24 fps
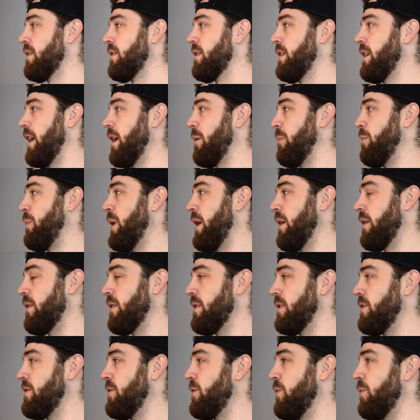kind of pedal
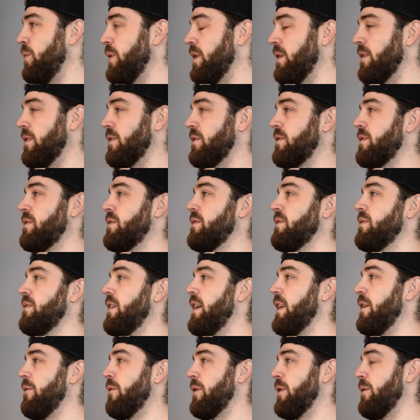these two wheels
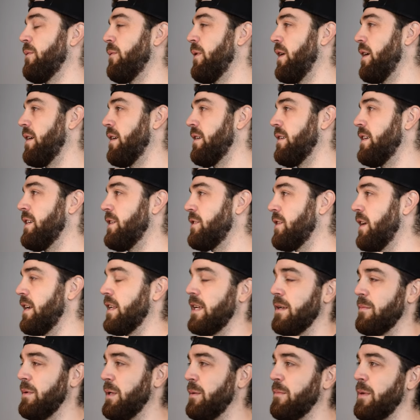anywhere you wanted. He tried to
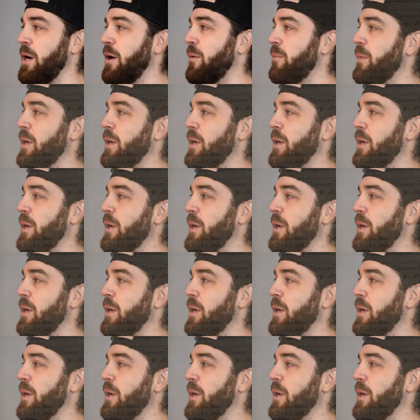get me to mountain